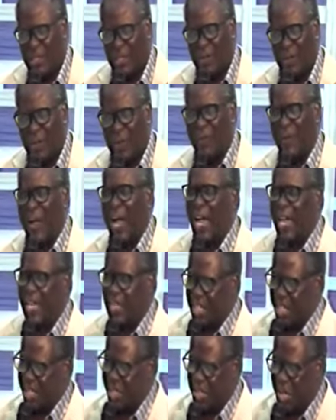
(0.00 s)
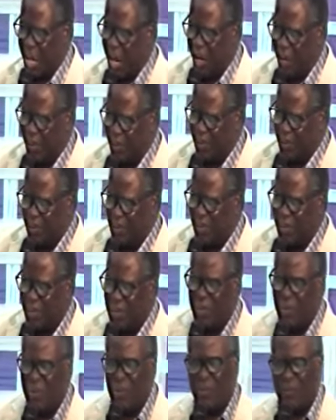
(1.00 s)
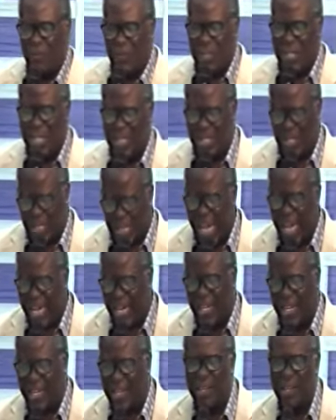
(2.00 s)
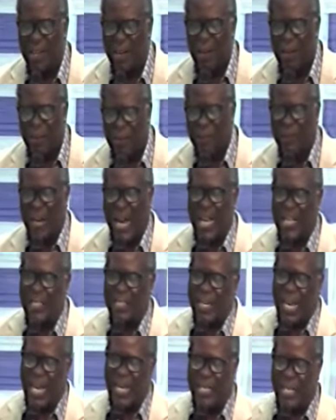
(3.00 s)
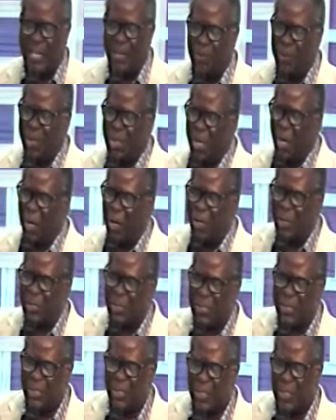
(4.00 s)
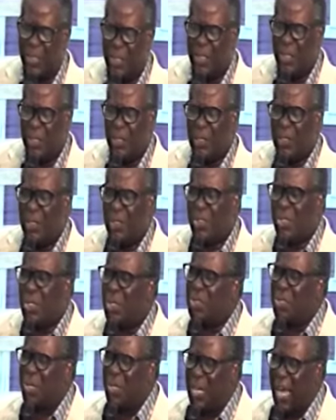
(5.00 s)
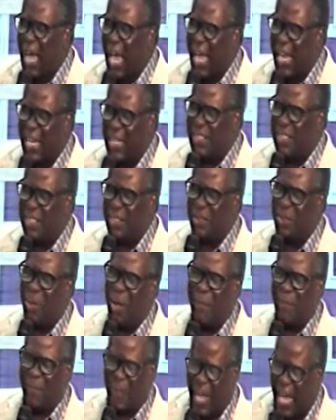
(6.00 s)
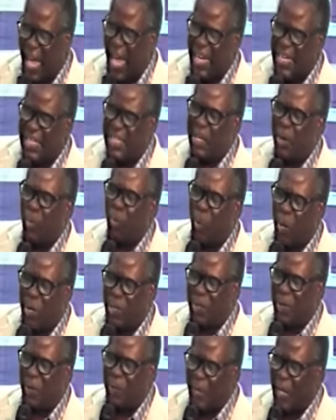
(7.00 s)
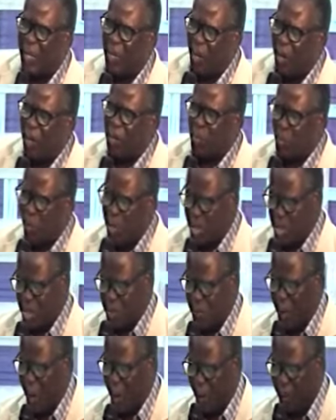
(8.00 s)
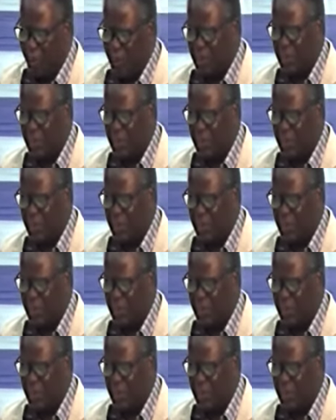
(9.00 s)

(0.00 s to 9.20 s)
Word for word: of how it is done for the sake of right standing with God. So tonight, you have heard the word of the Lord once more.